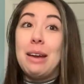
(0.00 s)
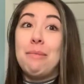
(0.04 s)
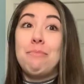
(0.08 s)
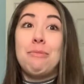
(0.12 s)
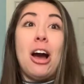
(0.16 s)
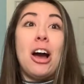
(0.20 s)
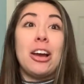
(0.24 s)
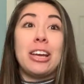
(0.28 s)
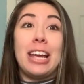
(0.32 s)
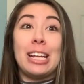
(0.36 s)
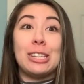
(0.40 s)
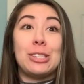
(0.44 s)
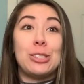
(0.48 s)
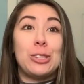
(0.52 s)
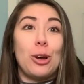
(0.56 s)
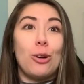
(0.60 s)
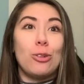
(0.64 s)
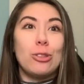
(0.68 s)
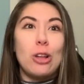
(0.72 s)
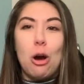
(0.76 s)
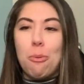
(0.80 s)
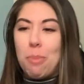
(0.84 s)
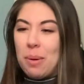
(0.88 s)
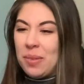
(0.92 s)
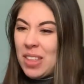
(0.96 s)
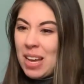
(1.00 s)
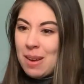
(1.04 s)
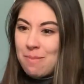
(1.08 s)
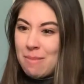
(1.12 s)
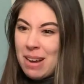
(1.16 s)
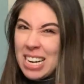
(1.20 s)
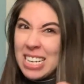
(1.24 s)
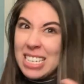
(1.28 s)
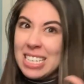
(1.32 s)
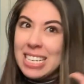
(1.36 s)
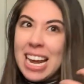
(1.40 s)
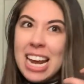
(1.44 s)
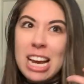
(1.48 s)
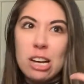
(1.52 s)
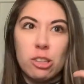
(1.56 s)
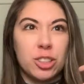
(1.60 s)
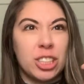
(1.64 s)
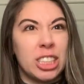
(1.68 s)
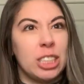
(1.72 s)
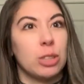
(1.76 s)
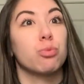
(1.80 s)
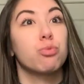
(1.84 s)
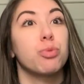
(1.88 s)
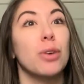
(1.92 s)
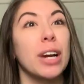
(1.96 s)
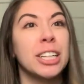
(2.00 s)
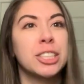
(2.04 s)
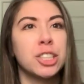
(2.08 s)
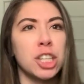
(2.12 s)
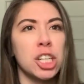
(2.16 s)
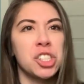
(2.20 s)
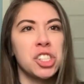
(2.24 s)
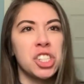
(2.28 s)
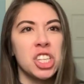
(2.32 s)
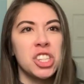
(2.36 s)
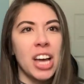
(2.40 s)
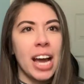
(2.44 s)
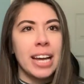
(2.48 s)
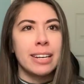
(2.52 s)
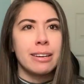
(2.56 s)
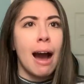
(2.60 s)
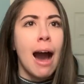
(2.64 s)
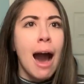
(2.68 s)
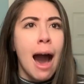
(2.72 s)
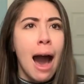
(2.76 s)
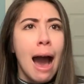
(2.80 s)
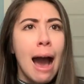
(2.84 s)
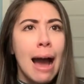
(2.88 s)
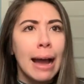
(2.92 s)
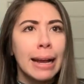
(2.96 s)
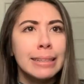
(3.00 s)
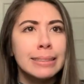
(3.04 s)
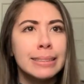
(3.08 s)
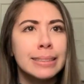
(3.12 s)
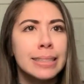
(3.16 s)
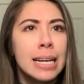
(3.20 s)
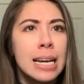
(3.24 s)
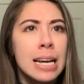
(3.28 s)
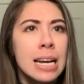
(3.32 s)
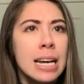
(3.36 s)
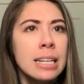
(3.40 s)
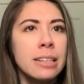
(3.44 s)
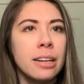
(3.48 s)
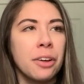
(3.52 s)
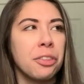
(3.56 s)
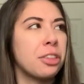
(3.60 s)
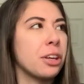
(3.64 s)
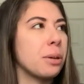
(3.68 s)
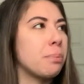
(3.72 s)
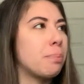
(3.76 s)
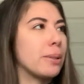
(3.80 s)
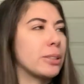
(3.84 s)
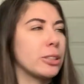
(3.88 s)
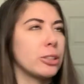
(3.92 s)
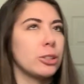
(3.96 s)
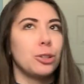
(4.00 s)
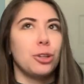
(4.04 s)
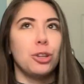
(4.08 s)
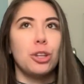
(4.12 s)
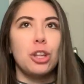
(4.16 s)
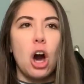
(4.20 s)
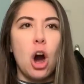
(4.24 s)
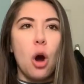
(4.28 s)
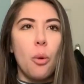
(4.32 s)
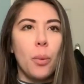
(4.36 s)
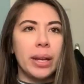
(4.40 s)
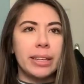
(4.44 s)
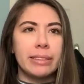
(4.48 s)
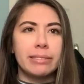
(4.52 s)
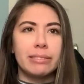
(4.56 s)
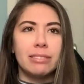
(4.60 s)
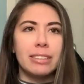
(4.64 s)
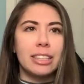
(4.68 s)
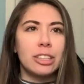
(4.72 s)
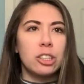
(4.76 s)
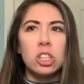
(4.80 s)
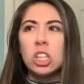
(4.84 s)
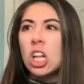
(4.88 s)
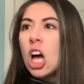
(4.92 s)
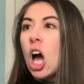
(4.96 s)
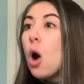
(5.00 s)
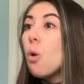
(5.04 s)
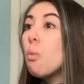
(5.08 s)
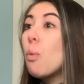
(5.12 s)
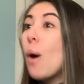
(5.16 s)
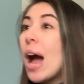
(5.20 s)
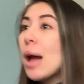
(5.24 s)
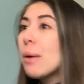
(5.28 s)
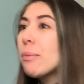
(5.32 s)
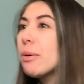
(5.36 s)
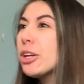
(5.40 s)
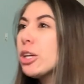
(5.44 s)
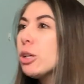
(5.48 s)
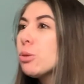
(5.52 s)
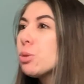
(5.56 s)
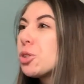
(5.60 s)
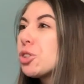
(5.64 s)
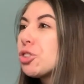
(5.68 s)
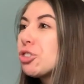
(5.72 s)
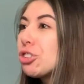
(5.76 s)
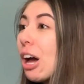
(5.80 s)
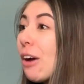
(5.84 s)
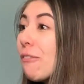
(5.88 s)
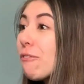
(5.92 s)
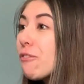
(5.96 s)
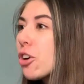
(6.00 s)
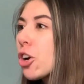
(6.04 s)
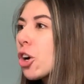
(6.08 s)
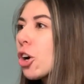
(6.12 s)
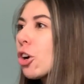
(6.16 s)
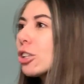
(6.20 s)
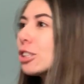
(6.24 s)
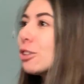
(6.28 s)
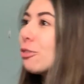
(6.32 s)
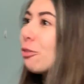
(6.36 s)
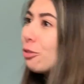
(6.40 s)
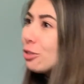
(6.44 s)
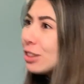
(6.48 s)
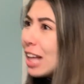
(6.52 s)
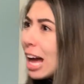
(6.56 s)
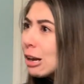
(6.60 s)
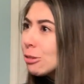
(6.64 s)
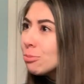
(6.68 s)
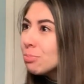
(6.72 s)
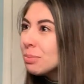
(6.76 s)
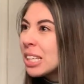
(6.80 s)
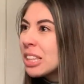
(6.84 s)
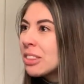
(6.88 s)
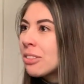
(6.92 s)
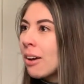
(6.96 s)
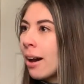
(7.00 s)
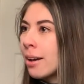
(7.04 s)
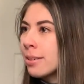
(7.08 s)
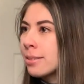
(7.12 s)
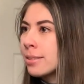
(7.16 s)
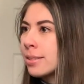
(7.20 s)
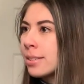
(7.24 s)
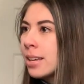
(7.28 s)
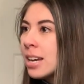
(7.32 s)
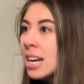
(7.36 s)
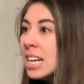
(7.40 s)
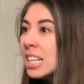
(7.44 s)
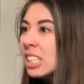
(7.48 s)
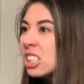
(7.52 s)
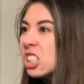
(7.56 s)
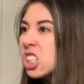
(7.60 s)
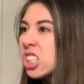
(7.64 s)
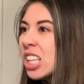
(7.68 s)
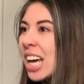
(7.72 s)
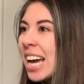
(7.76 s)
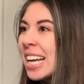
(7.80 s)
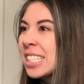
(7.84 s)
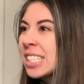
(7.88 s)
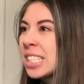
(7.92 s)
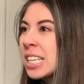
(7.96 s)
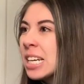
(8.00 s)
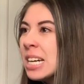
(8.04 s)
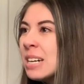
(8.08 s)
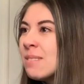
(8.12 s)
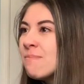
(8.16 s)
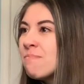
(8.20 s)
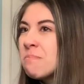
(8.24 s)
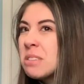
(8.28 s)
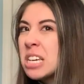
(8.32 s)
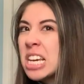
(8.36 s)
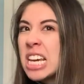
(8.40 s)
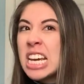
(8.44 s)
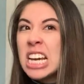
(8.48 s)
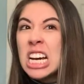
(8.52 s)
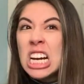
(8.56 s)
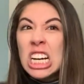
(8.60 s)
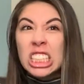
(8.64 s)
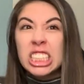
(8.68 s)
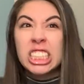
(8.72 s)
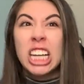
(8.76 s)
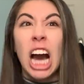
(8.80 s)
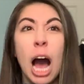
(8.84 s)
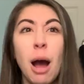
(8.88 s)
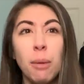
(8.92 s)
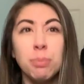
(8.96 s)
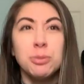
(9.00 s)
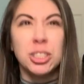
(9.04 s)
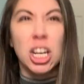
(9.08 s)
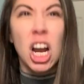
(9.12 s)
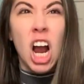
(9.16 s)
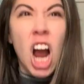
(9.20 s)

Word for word: not yet so low but that my nails could reach unto thine eyes, nothing but low and little, why will you suffer her to flout me thus? Let me come to